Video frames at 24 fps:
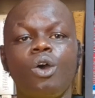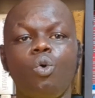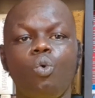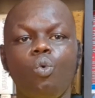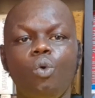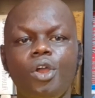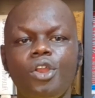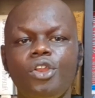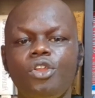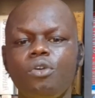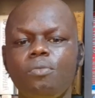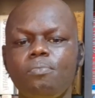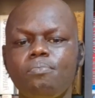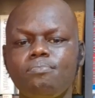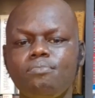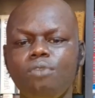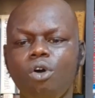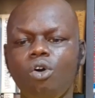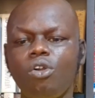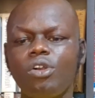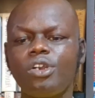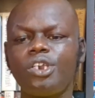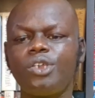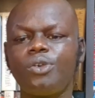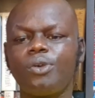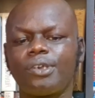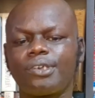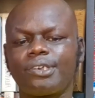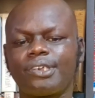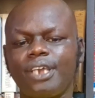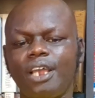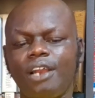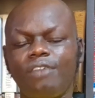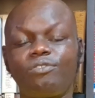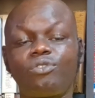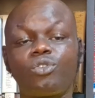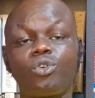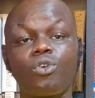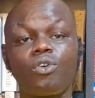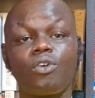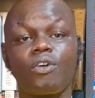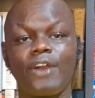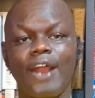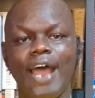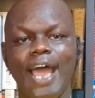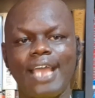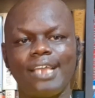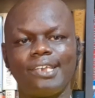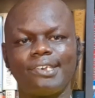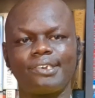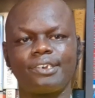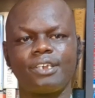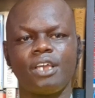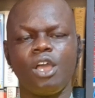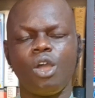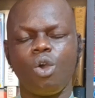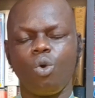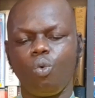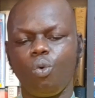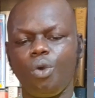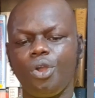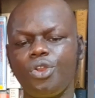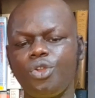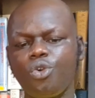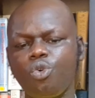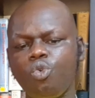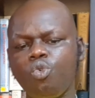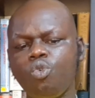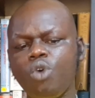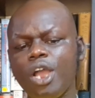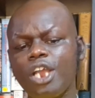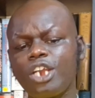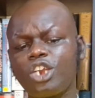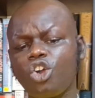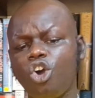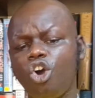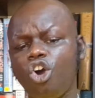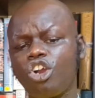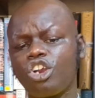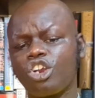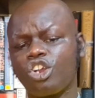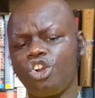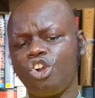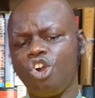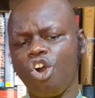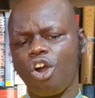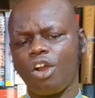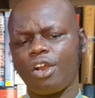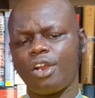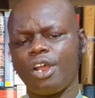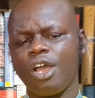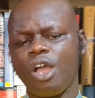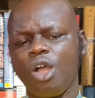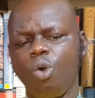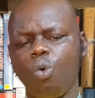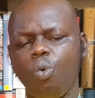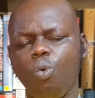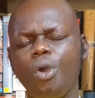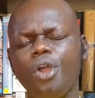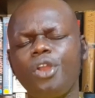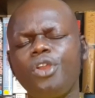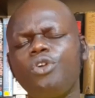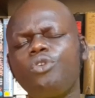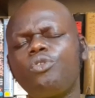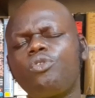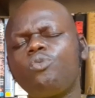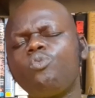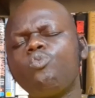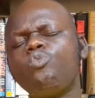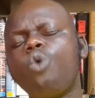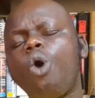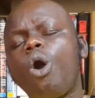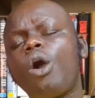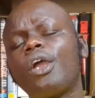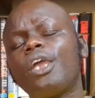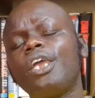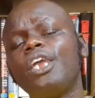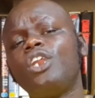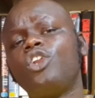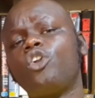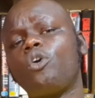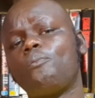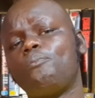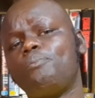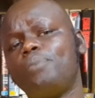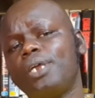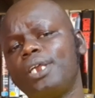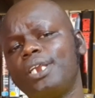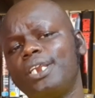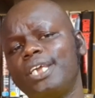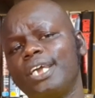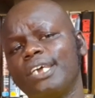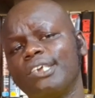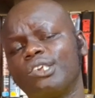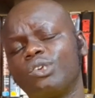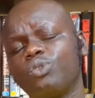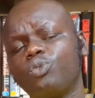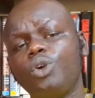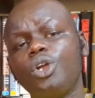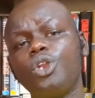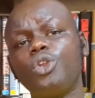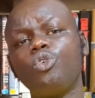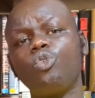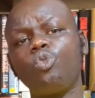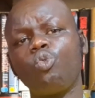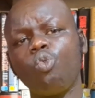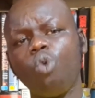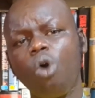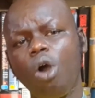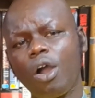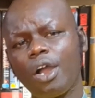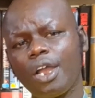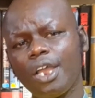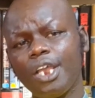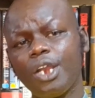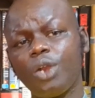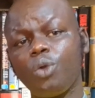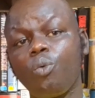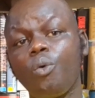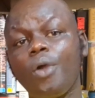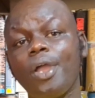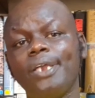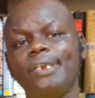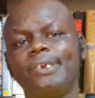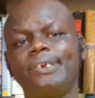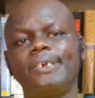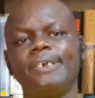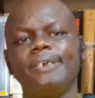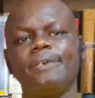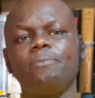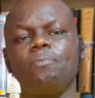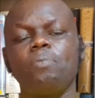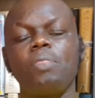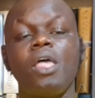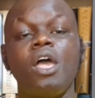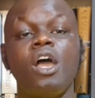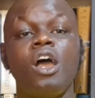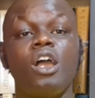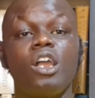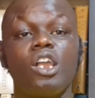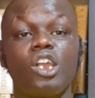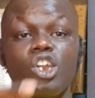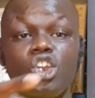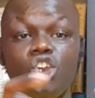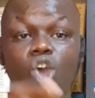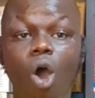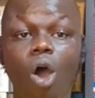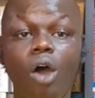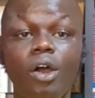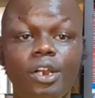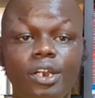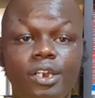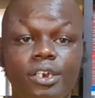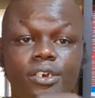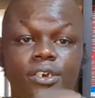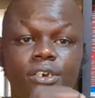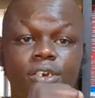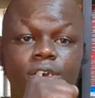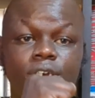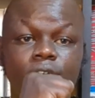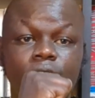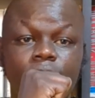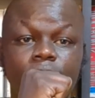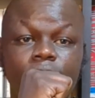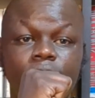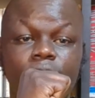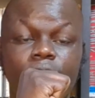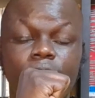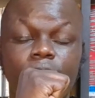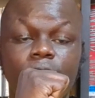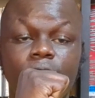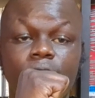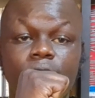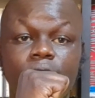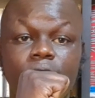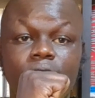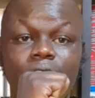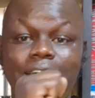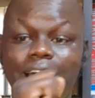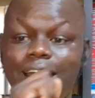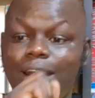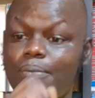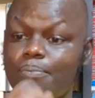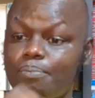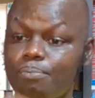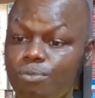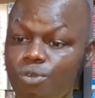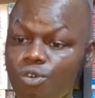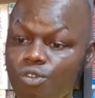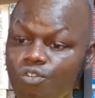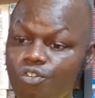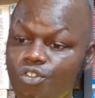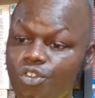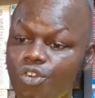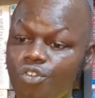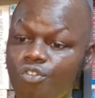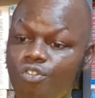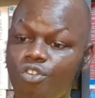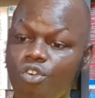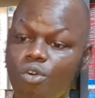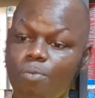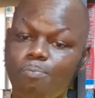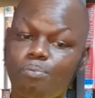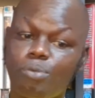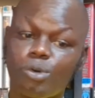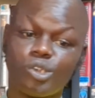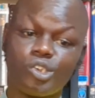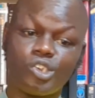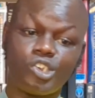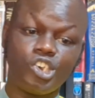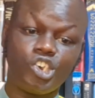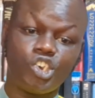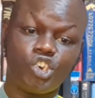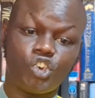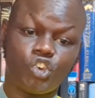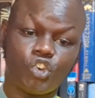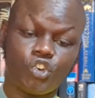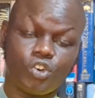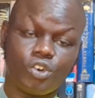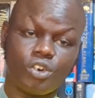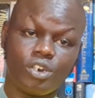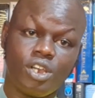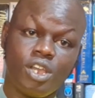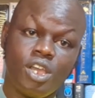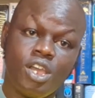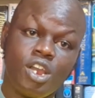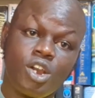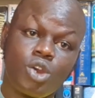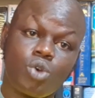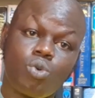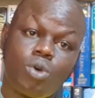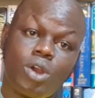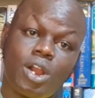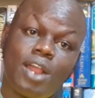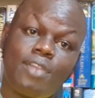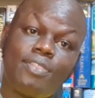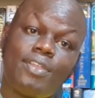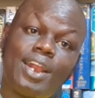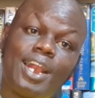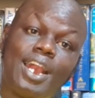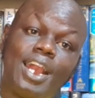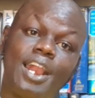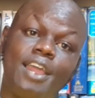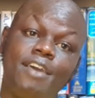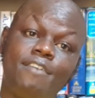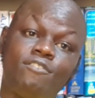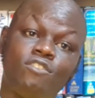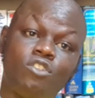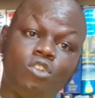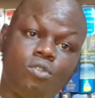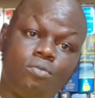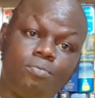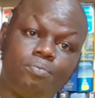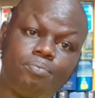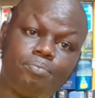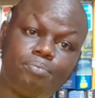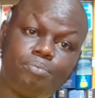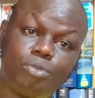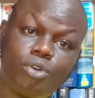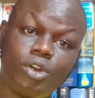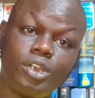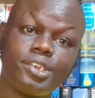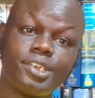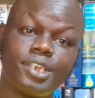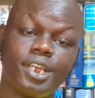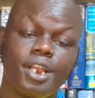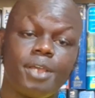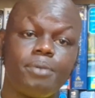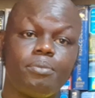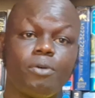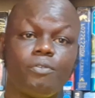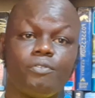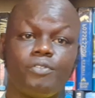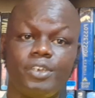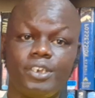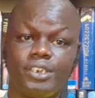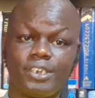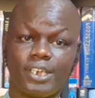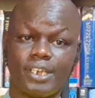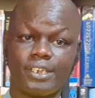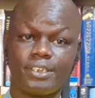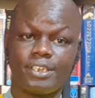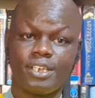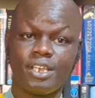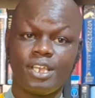when you mold yourself through Christ, when you wait on God, when you walk in obedience, when you walk in waiting, God can move you from position to another level. Praise the name of Jesus.